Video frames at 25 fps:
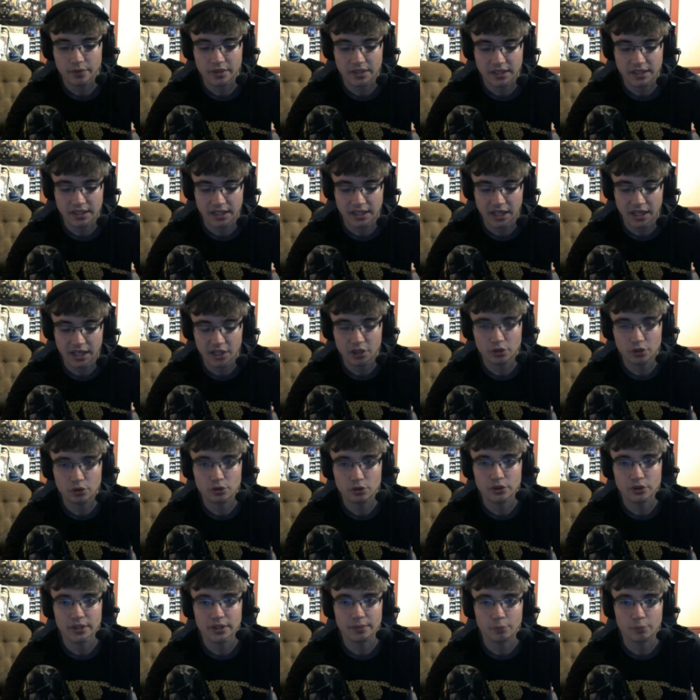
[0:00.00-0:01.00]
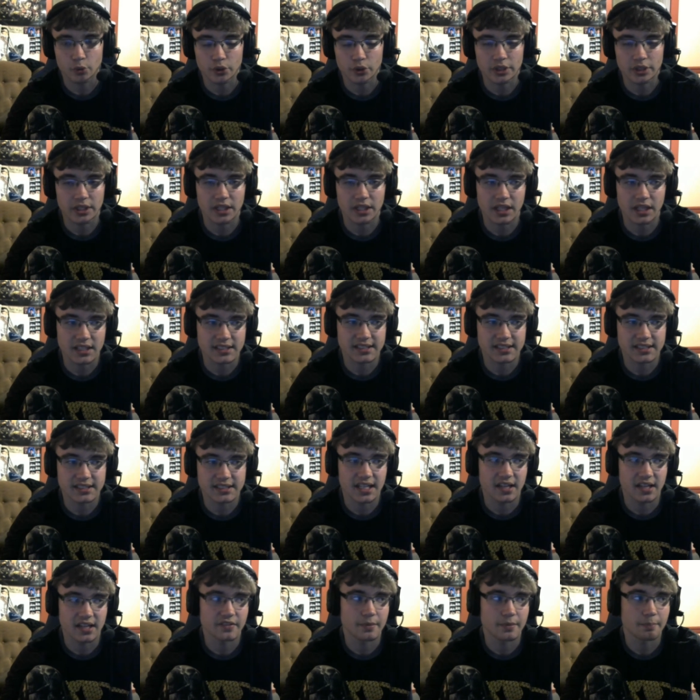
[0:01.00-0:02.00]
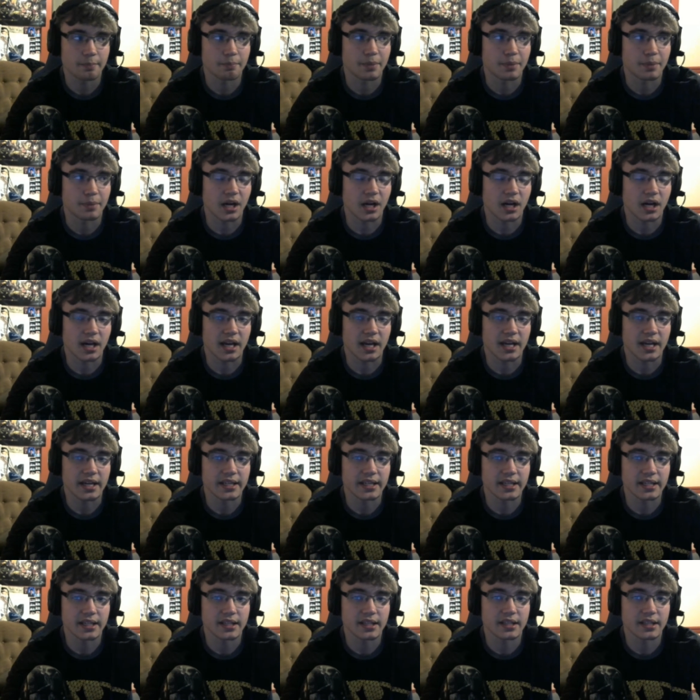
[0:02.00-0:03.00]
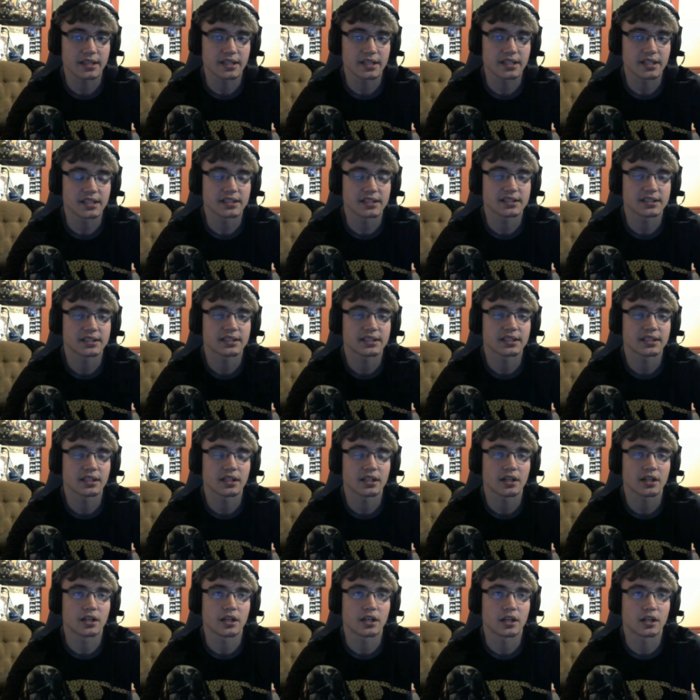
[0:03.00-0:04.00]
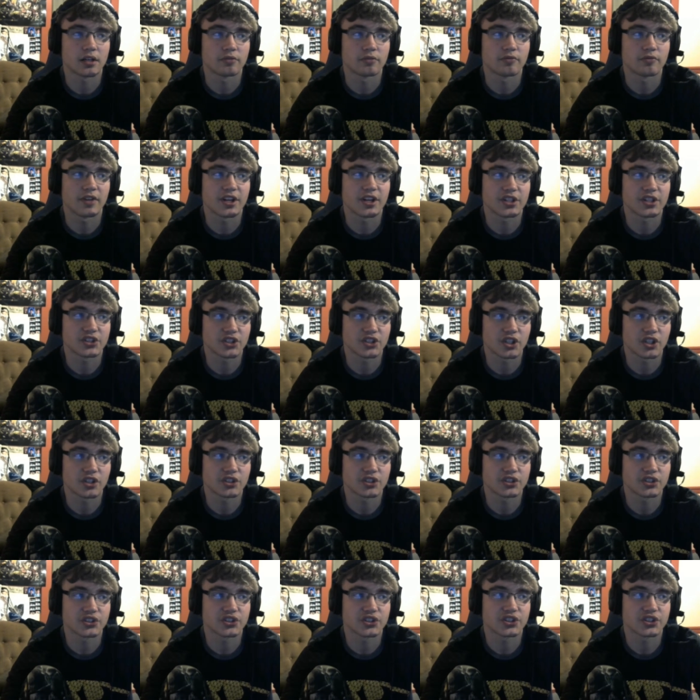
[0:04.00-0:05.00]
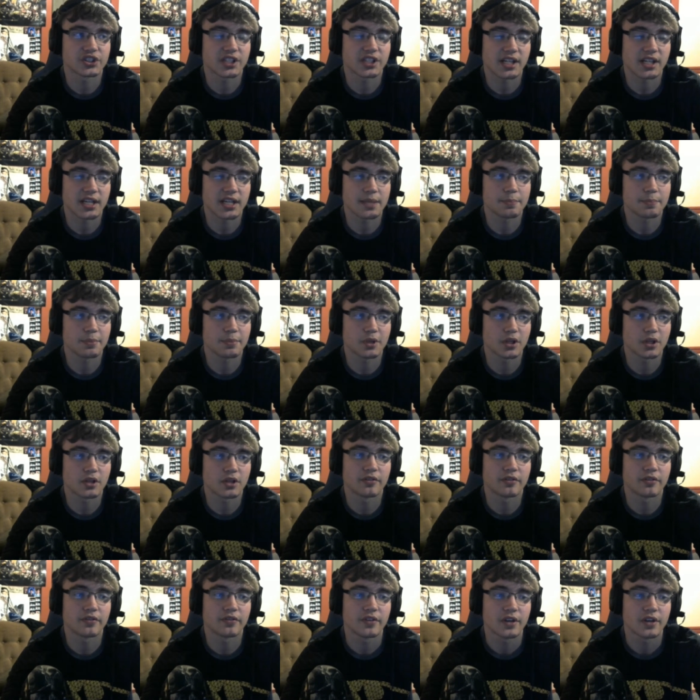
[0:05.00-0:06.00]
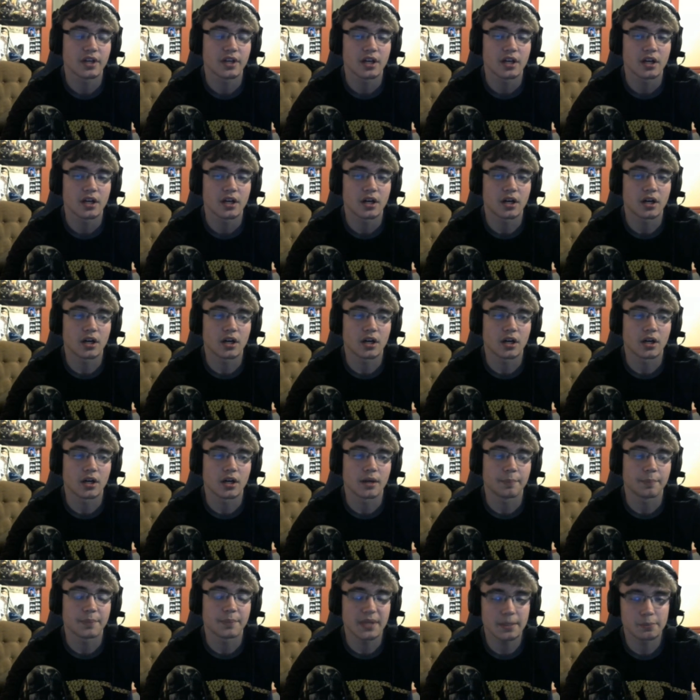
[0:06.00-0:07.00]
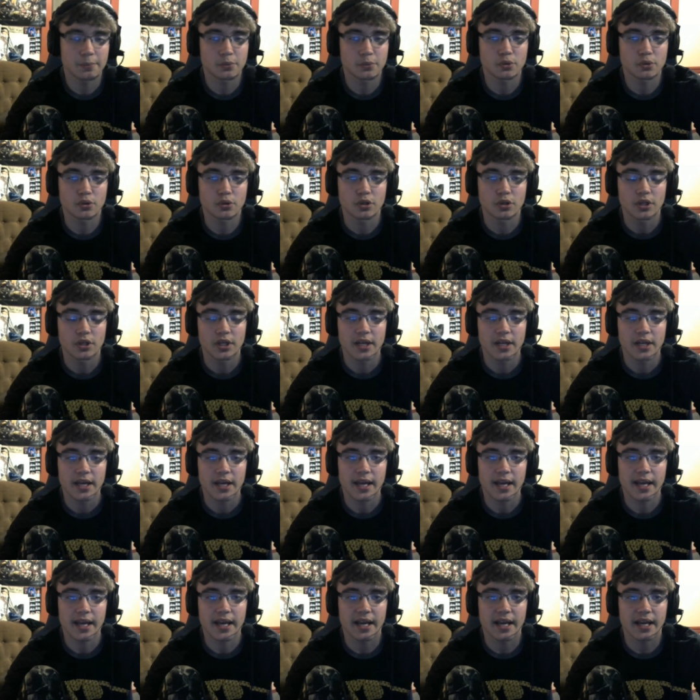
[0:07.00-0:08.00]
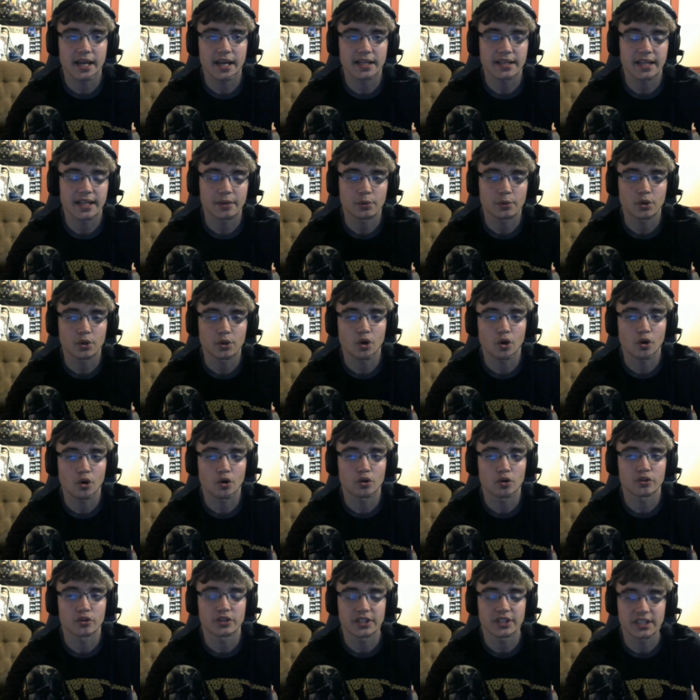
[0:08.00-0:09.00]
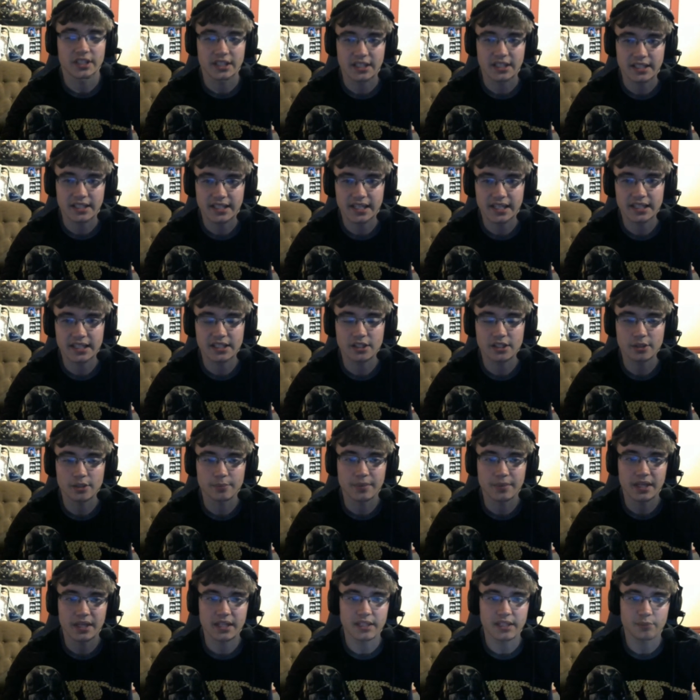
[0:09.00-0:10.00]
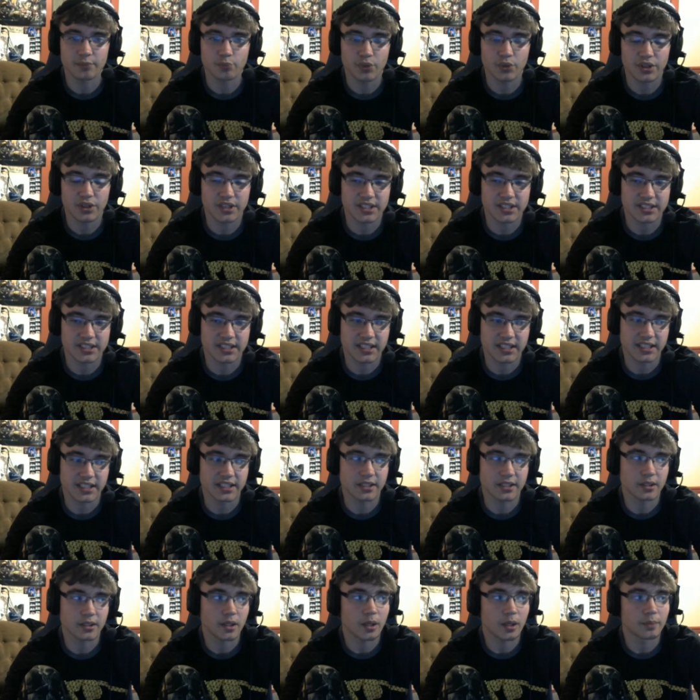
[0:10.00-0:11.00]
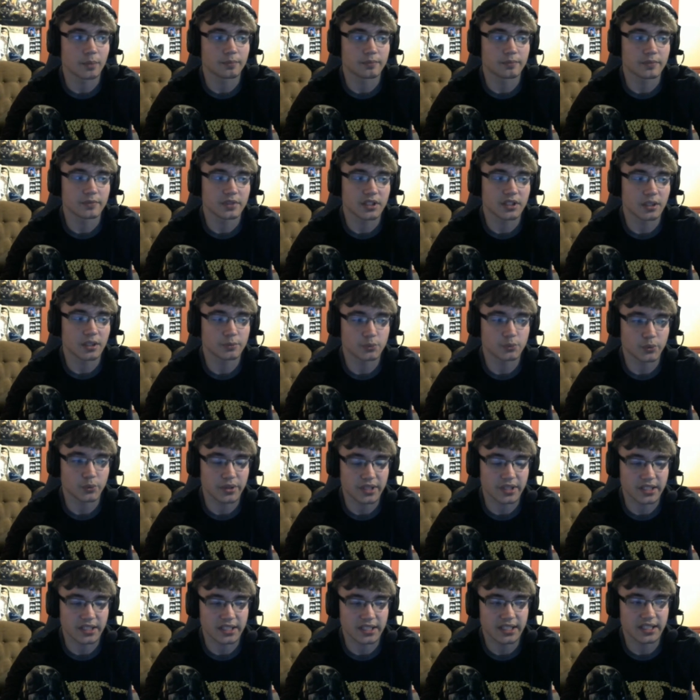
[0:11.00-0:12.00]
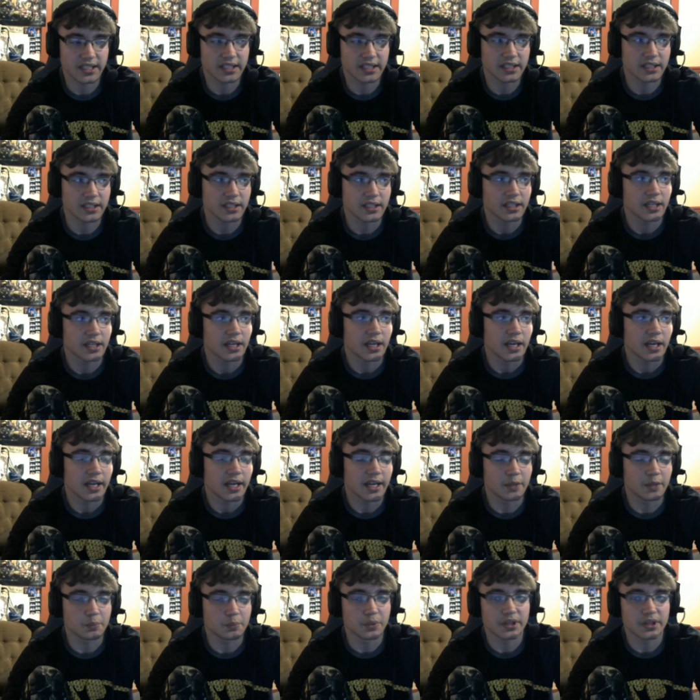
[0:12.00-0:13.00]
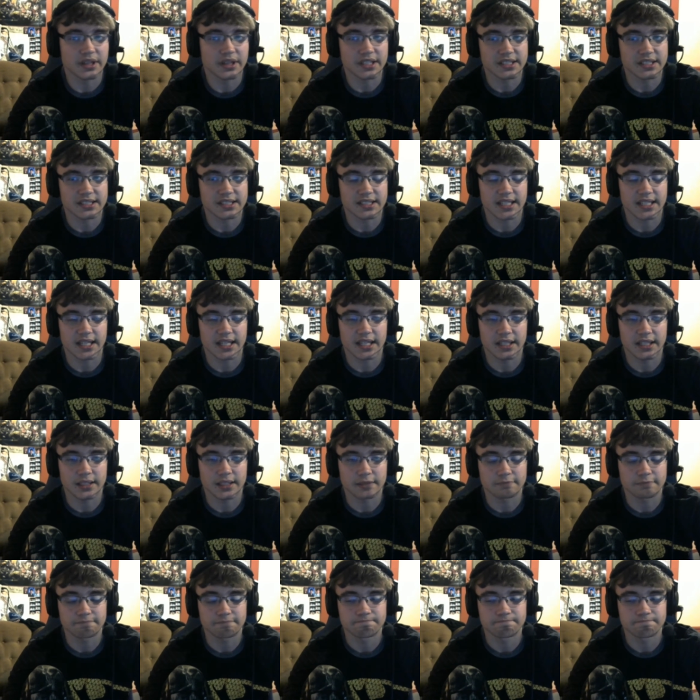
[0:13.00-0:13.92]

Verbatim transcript: Carol and Morgan got saved by this uh, Renaissance type of uh, people, and they were all in a kingdom, and with this kingdom come, comes with a king, and with this king...